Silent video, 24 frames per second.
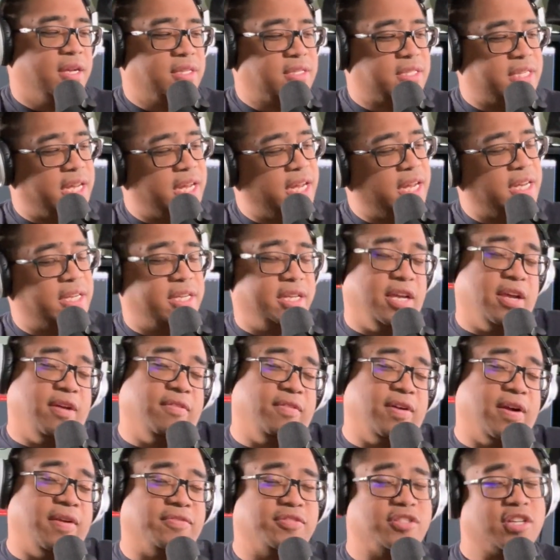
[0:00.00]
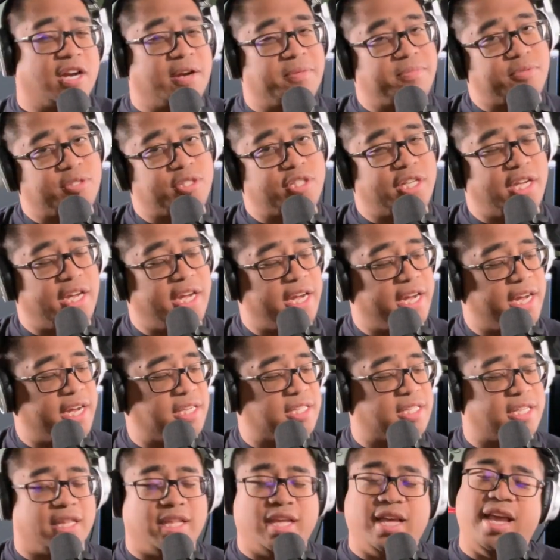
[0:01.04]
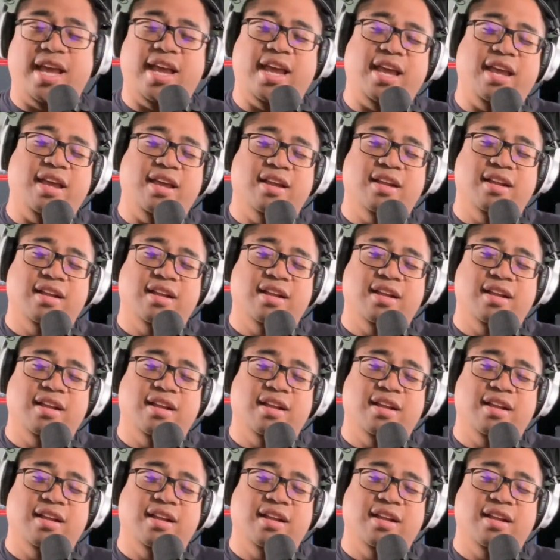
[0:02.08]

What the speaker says: D, D over F sharp, G to the A.